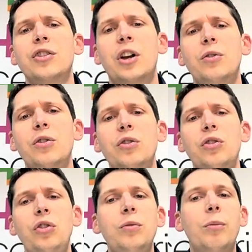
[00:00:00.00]
So
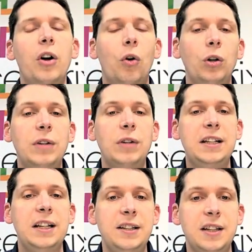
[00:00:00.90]
you might
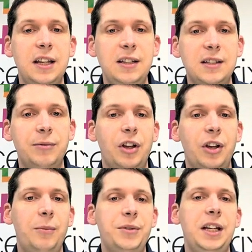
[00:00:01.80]
already see
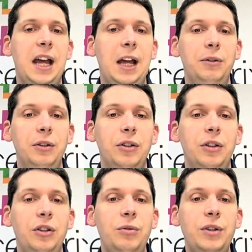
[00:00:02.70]
sometimes in
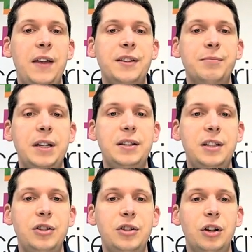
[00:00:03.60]
Outlook, you get this
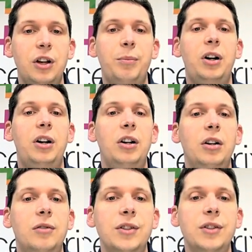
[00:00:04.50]
message bar
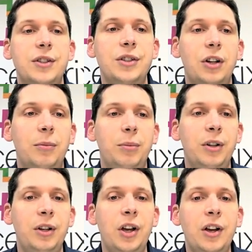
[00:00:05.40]
across the top
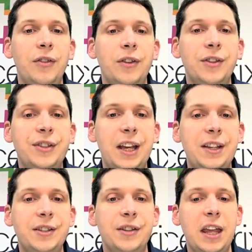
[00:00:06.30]
that
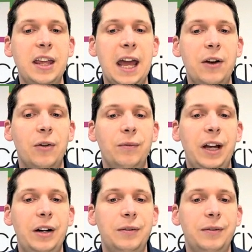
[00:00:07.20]
says that they cannot
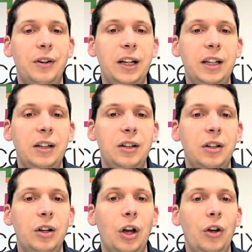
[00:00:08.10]
verify
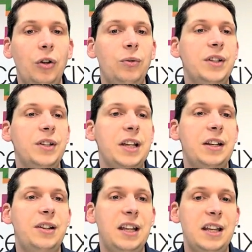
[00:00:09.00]
who a
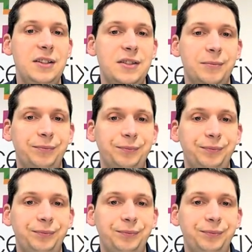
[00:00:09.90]
sender is.